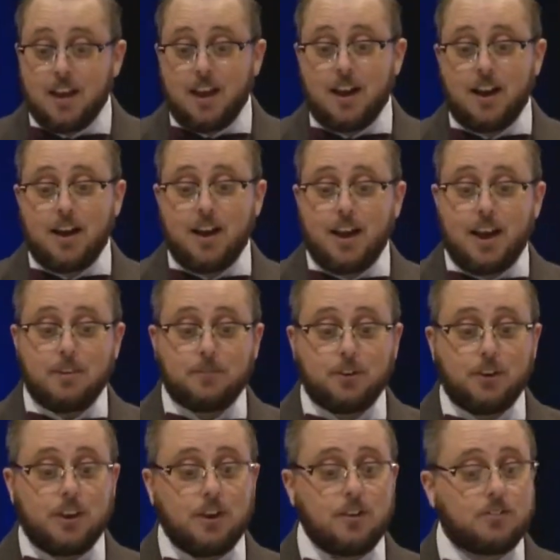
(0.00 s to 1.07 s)

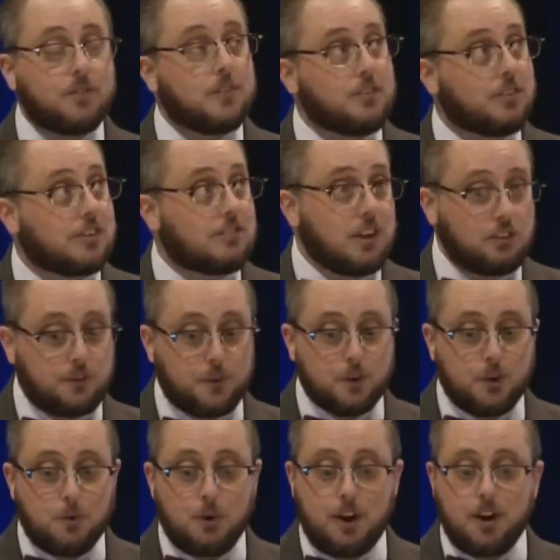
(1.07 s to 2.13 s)
After years of a successful
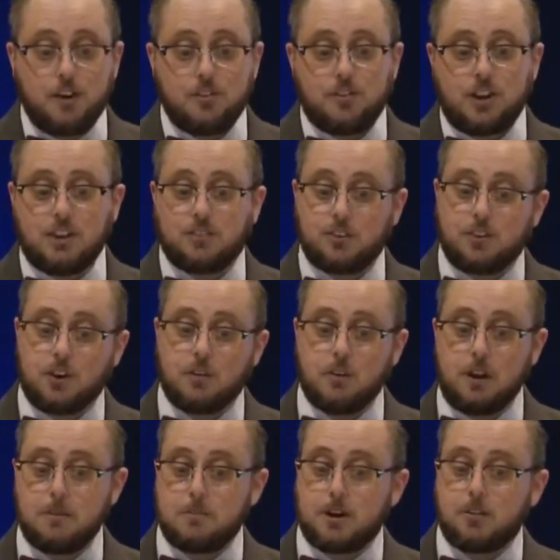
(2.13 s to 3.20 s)
career, she has a
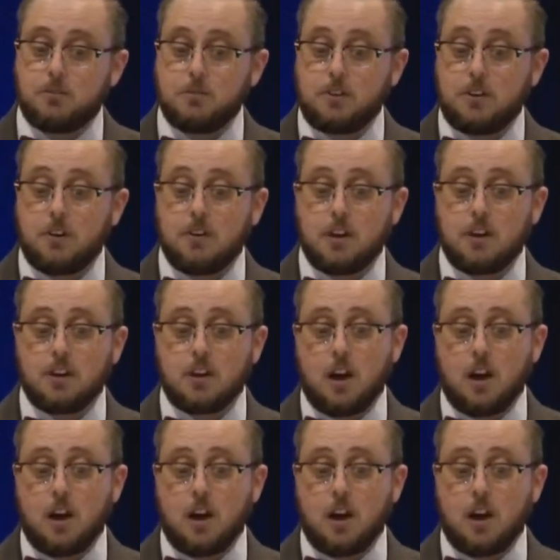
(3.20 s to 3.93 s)
degree but is returning